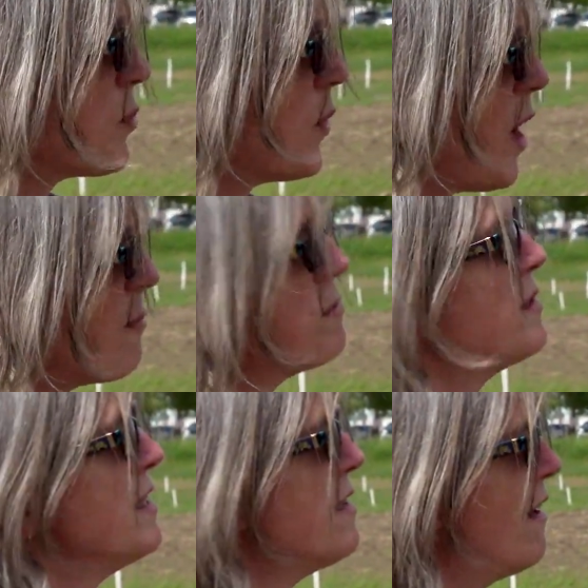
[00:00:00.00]

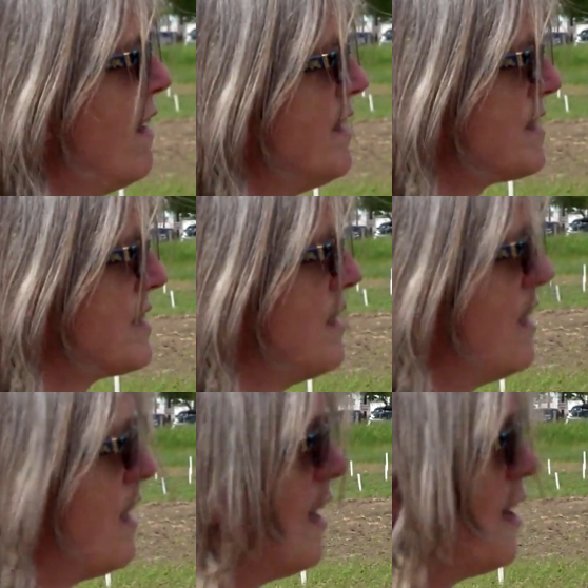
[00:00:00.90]
Probably not.
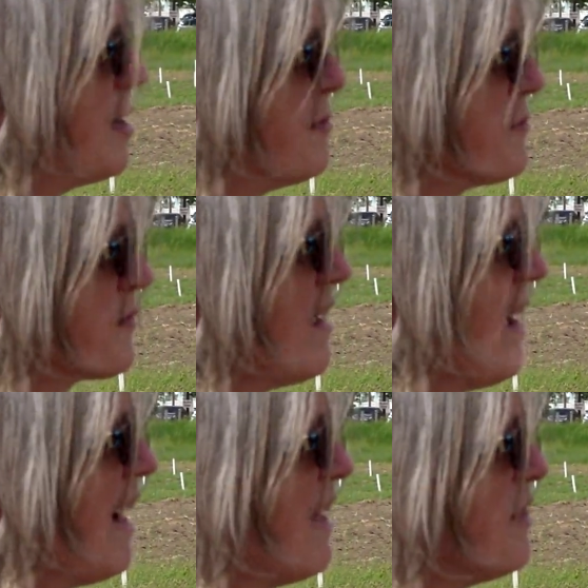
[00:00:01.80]

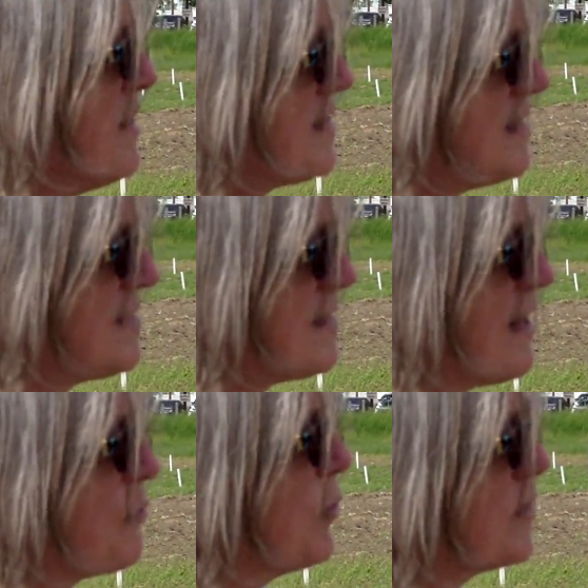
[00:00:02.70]
And this is
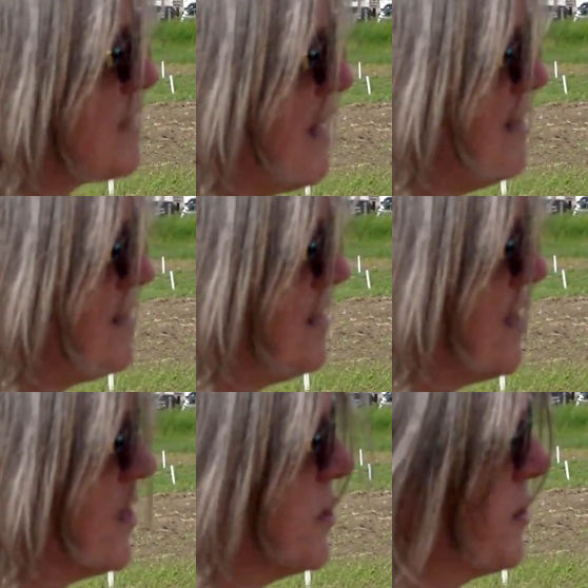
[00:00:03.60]
like worst case
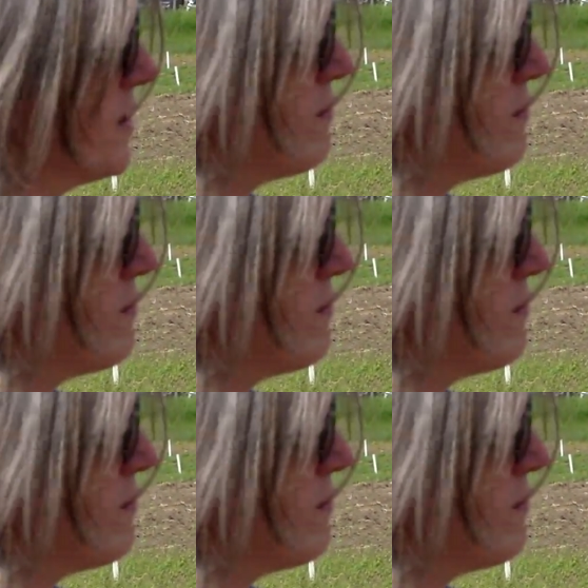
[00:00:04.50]
scenario in the